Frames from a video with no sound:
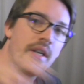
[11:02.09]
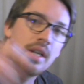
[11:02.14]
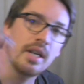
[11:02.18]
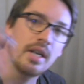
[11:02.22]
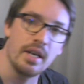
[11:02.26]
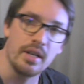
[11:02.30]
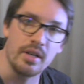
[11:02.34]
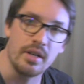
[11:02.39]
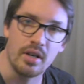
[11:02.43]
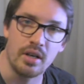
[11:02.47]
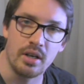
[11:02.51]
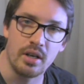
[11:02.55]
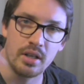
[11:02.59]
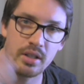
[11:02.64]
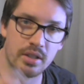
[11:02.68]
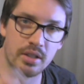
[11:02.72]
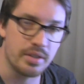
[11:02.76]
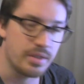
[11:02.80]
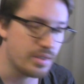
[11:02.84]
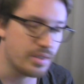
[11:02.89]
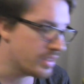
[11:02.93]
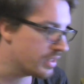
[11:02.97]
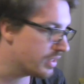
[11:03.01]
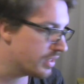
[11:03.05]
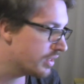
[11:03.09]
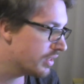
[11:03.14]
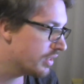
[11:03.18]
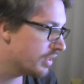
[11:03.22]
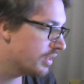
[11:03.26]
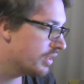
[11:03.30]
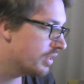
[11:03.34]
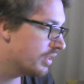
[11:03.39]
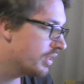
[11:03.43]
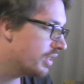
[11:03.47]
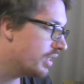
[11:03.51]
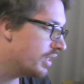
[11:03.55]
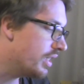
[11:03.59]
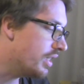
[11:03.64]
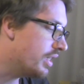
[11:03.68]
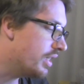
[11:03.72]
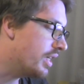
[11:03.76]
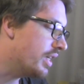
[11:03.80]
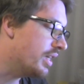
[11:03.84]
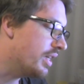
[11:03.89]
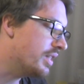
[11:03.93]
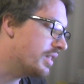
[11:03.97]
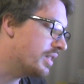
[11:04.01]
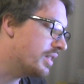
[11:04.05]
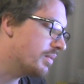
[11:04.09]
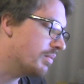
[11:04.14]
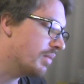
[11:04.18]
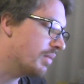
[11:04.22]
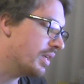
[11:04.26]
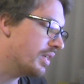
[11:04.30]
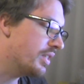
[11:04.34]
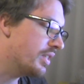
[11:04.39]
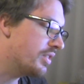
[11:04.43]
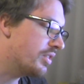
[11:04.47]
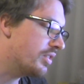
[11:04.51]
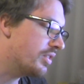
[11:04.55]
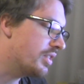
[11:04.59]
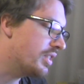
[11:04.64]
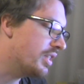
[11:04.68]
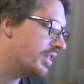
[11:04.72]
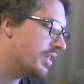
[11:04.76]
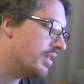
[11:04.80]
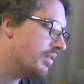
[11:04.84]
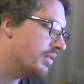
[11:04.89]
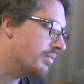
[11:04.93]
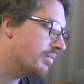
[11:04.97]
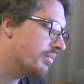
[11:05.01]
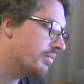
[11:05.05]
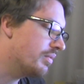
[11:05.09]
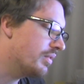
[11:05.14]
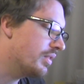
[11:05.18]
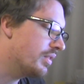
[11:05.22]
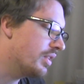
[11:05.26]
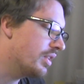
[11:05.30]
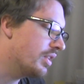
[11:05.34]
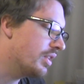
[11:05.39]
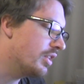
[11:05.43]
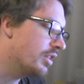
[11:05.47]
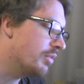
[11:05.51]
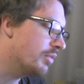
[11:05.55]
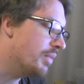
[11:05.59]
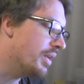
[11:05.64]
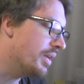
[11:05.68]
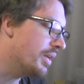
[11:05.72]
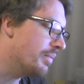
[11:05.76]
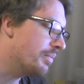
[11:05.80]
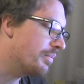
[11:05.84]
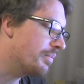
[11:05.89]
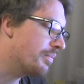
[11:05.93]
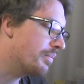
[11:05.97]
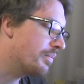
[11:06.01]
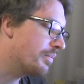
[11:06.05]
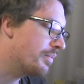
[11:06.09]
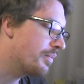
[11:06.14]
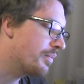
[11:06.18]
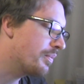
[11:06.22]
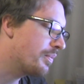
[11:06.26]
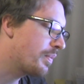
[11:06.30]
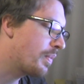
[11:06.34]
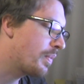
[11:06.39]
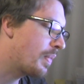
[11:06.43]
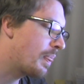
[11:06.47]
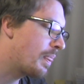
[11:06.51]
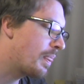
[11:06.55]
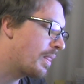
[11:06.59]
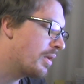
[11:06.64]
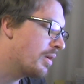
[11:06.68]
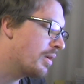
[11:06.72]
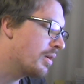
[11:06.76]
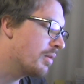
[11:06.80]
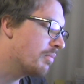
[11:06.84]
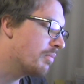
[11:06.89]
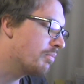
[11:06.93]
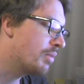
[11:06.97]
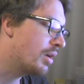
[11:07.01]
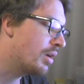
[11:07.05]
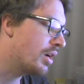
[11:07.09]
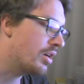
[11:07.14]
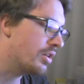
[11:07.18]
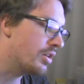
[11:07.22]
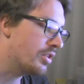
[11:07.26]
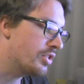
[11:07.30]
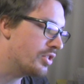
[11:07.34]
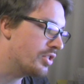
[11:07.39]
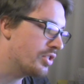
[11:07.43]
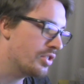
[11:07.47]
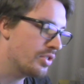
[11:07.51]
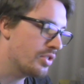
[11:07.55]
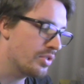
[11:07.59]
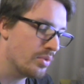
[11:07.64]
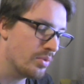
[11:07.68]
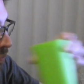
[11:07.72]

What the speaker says: and a Halls in case I start to get a little bit parched.